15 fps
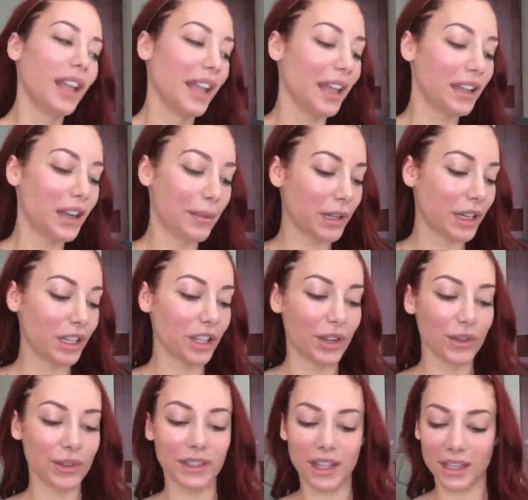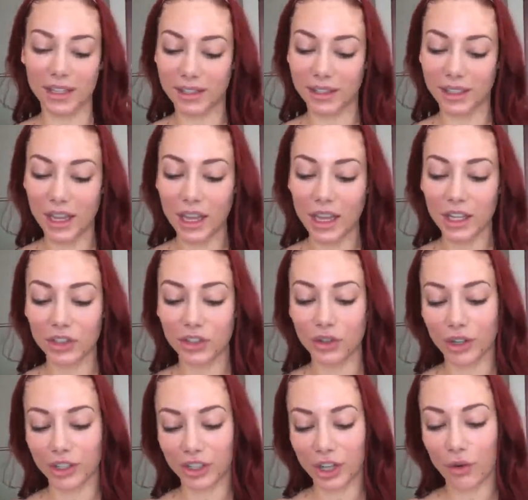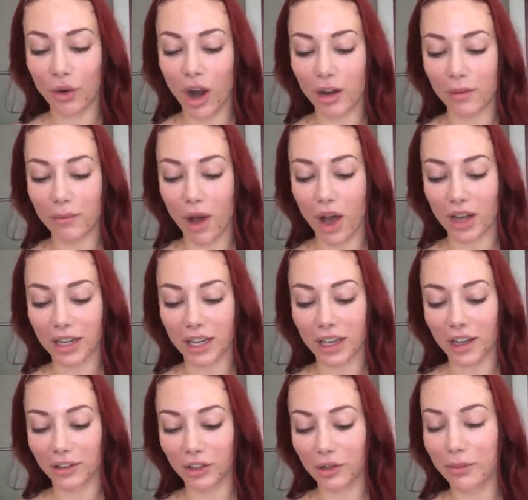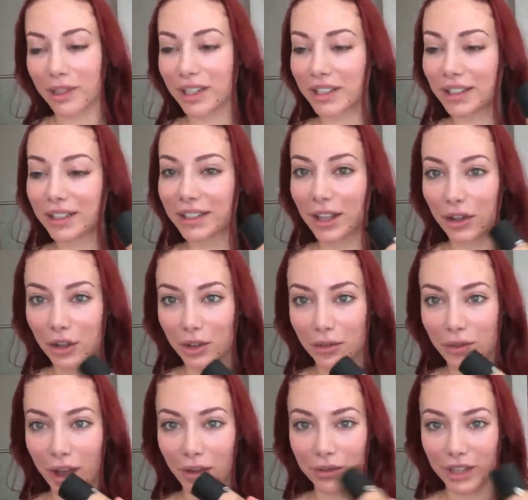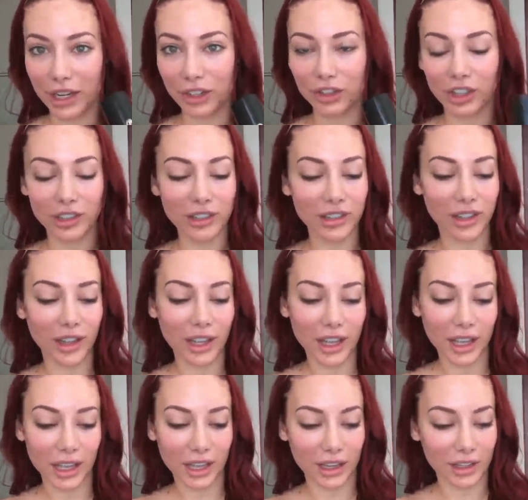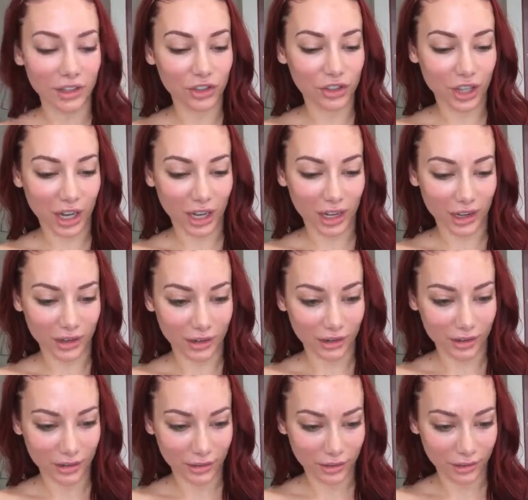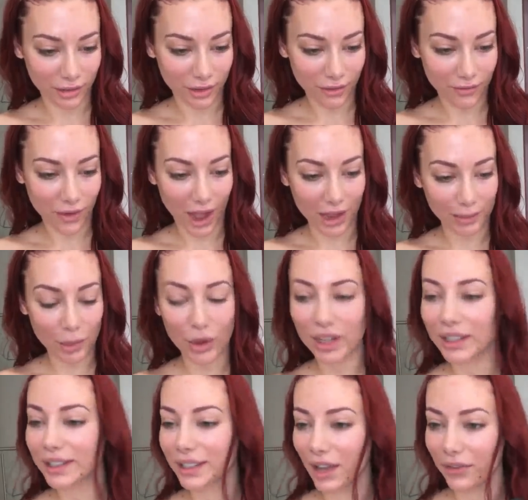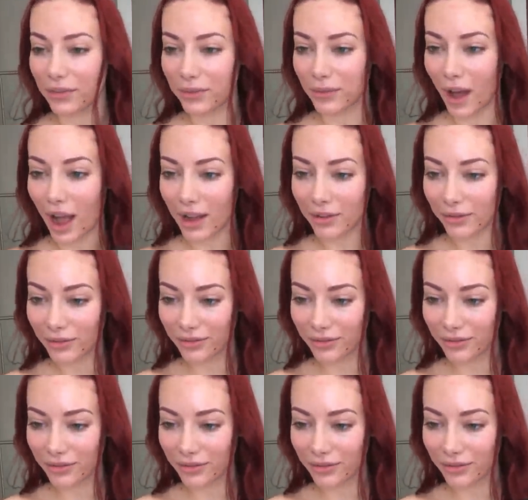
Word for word: And I'm gonna use this Giorgio Armani Luminous Silk Foundation in shade 5.75.